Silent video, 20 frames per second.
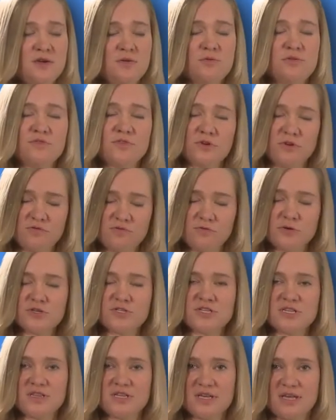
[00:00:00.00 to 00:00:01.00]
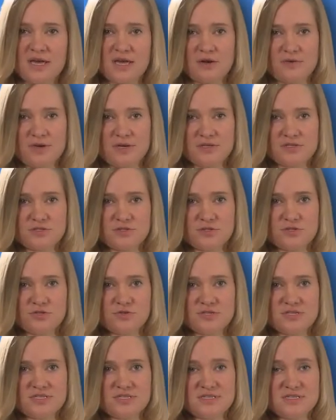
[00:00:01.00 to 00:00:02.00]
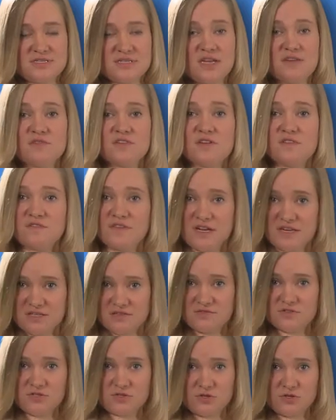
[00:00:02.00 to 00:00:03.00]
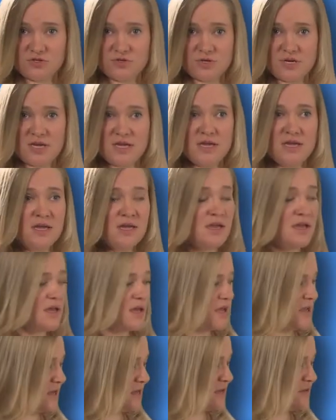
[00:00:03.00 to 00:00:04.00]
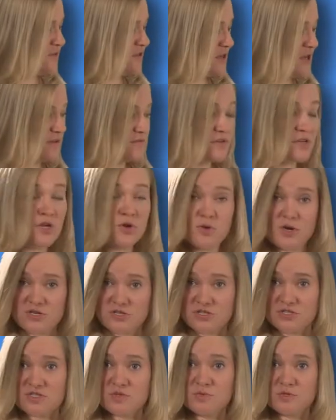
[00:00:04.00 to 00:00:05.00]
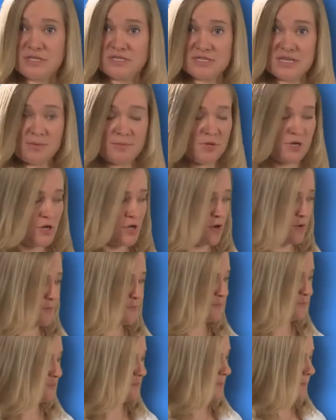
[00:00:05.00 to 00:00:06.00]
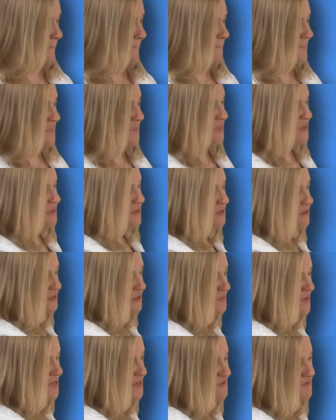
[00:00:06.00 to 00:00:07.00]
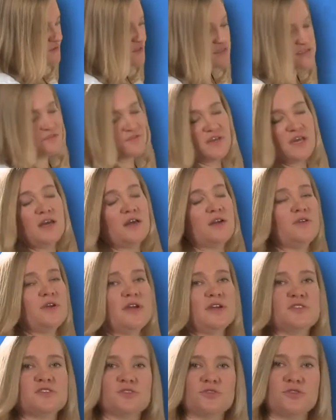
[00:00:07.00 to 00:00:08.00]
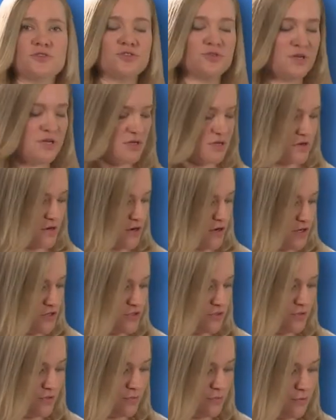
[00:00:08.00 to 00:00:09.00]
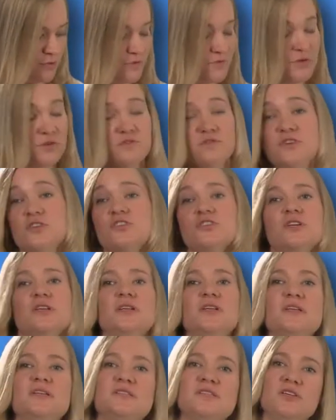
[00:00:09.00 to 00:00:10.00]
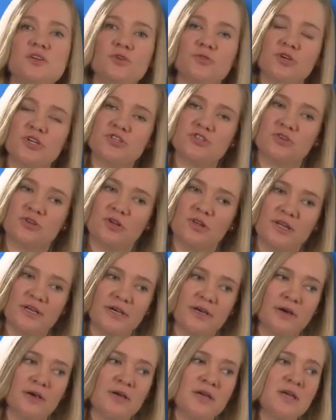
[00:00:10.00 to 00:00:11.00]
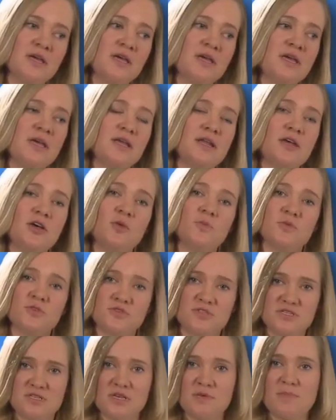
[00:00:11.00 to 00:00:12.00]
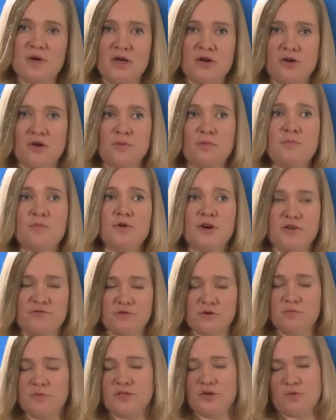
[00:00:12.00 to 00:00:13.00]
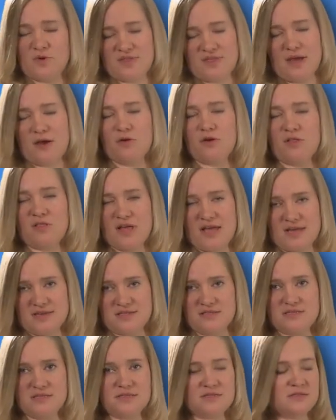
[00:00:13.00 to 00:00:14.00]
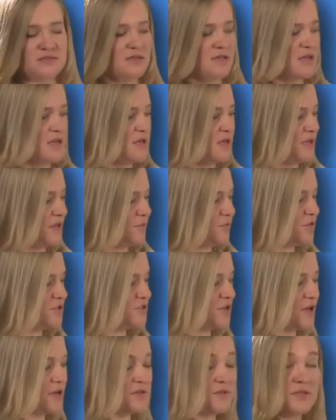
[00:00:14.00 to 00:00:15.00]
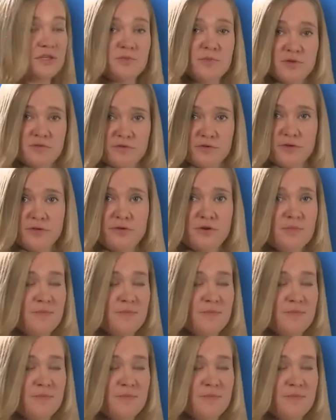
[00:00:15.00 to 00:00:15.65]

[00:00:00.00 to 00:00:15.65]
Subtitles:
We're very fortunate that cataract surgery is a safe and effective surgery, and if you have any questions, please let me know. The benefits of cataract surgery are to improve your vision, decrease your glare, and help you see better, preferably without glasses. And we'll talk a little bit further